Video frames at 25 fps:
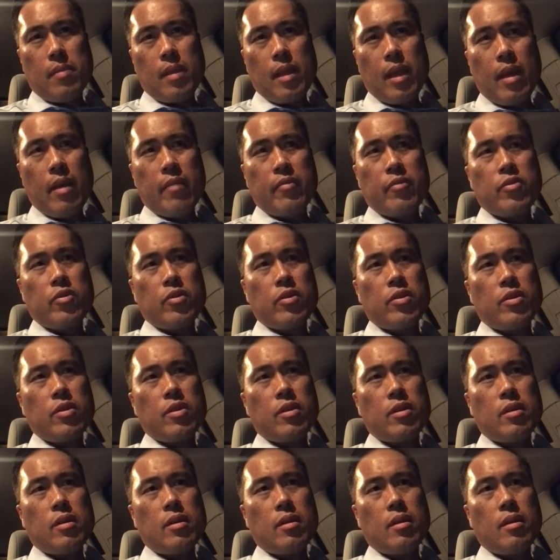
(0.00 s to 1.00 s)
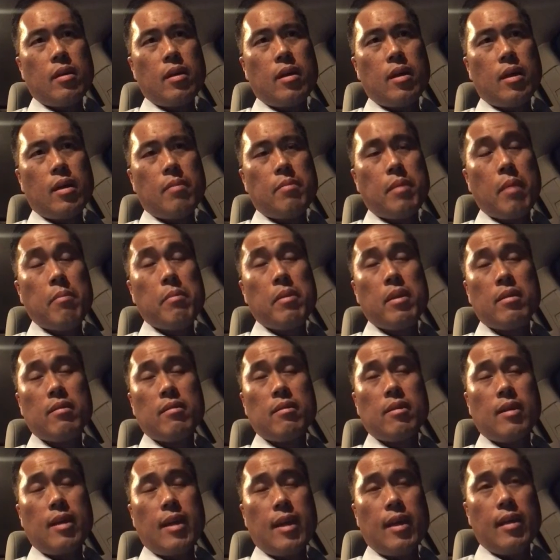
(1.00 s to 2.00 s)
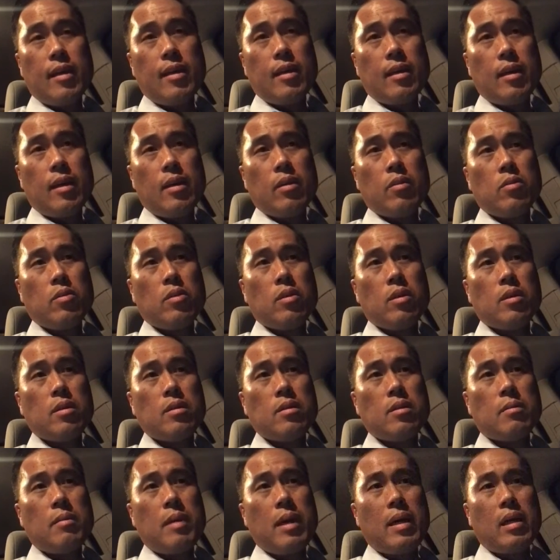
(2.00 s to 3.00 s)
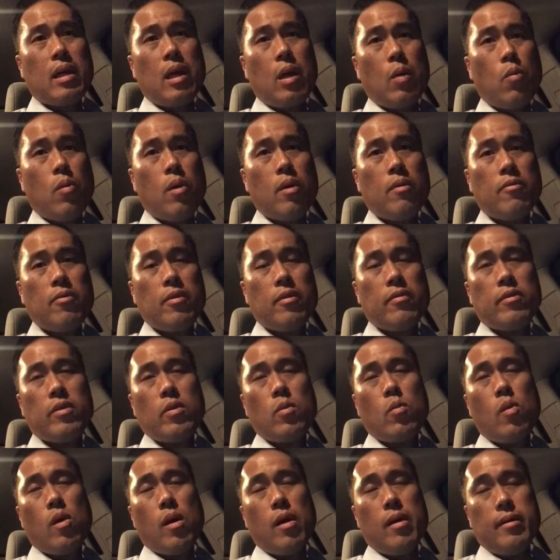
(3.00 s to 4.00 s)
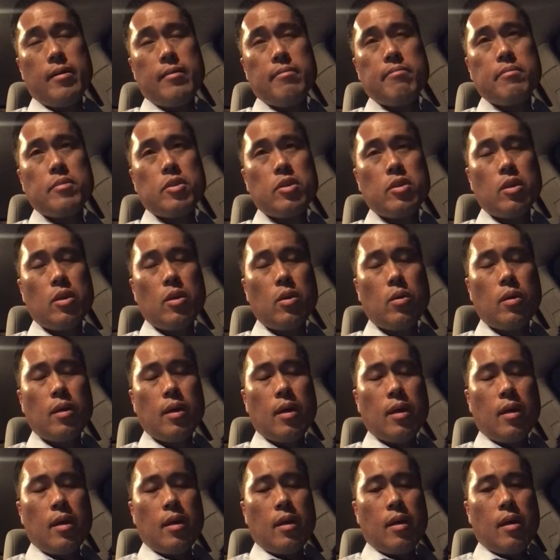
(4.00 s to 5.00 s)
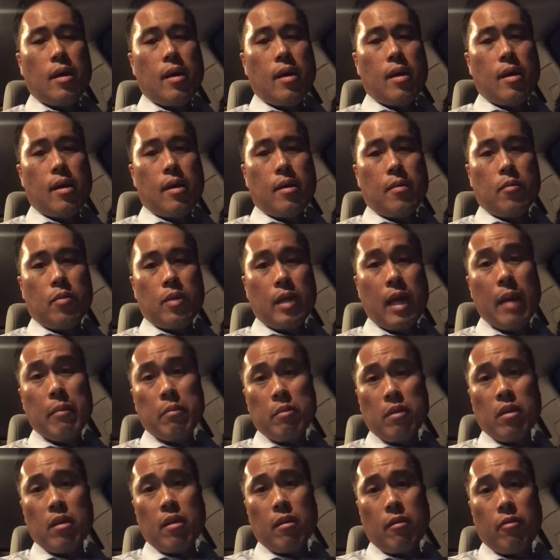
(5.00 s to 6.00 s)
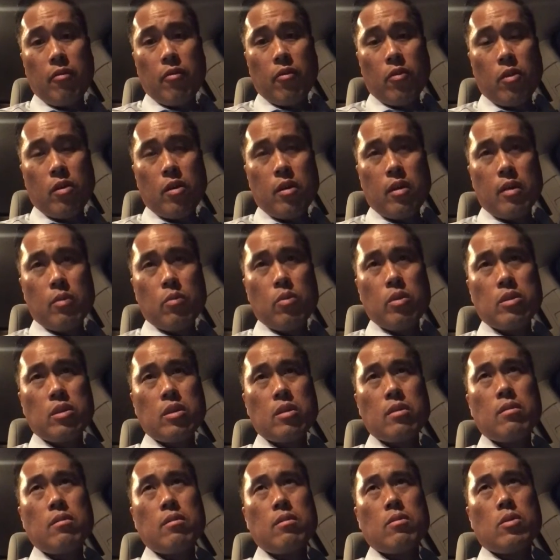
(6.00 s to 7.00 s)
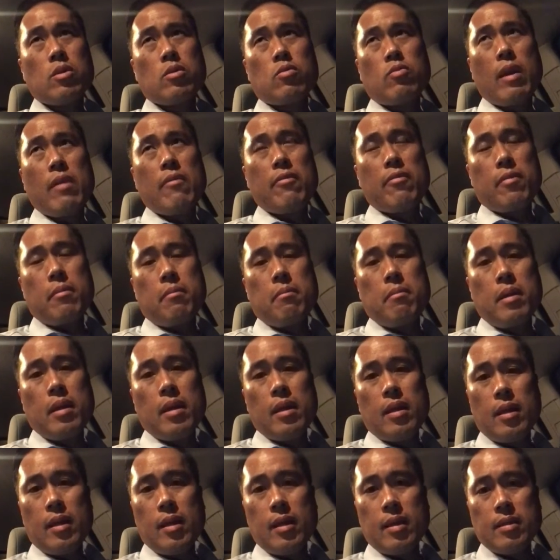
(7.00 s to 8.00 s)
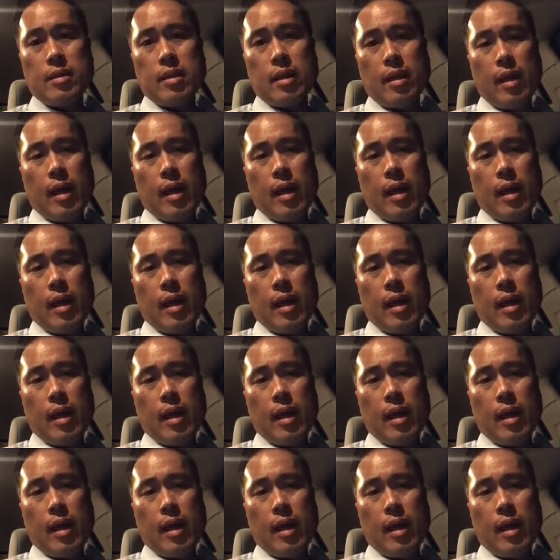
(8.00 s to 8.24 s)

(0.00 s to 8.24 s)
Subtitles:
after my meal today, it was about a 151. So what I'm looking for, and what's right for me, is